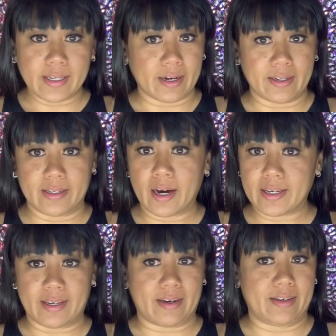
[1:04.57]
Ay, ay, ay,
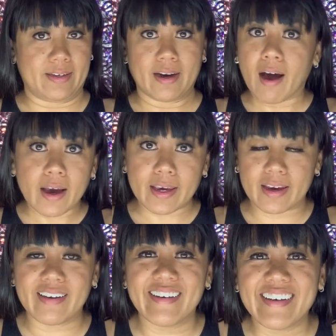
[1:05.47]
ay,
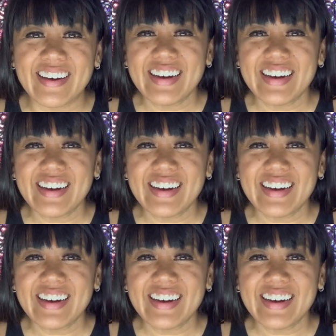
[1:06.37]
ay.